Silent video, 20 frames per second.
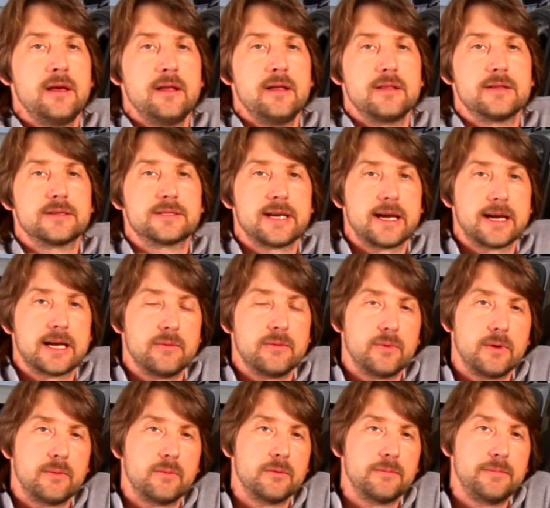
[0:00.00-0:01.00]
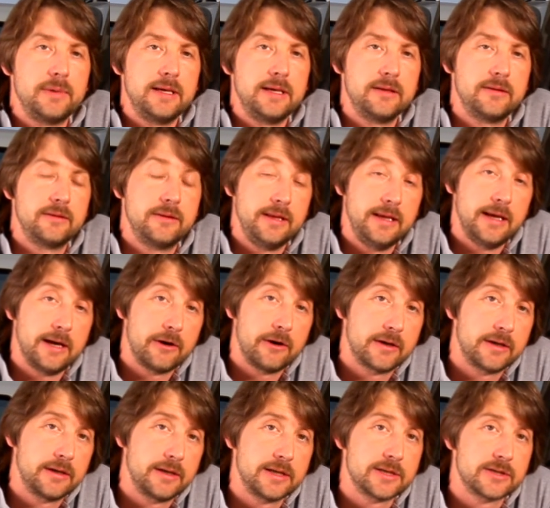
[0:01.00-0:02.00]
The second one would be the air
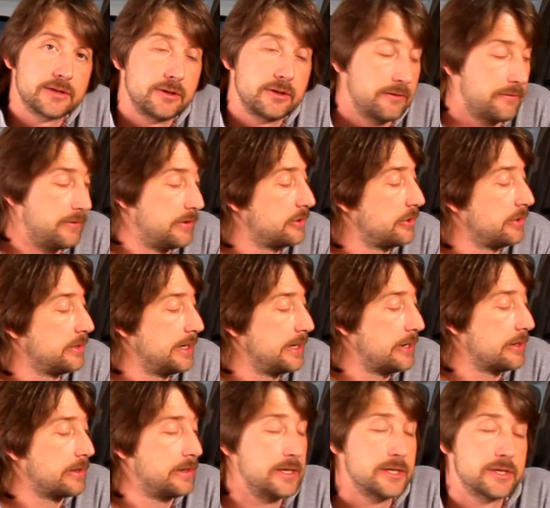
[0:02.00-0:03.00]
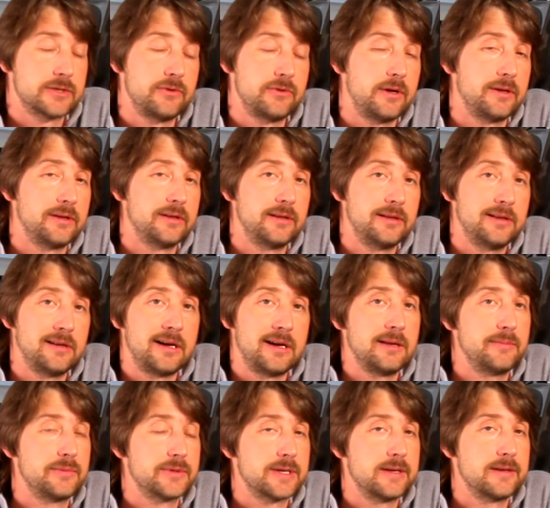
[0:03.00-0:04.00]
conditioner. If you turn the air conditioner on,
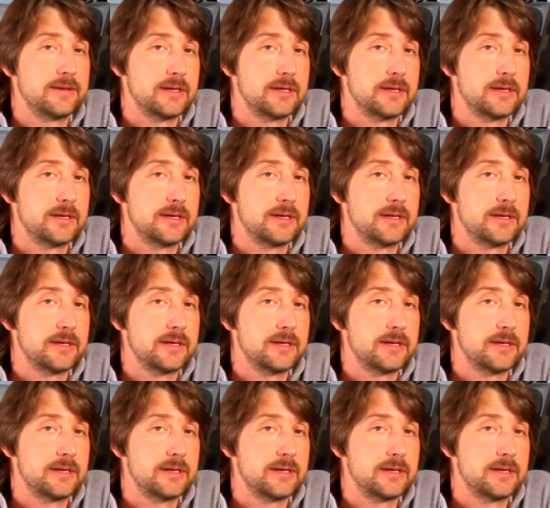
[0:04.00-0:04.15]
90% of the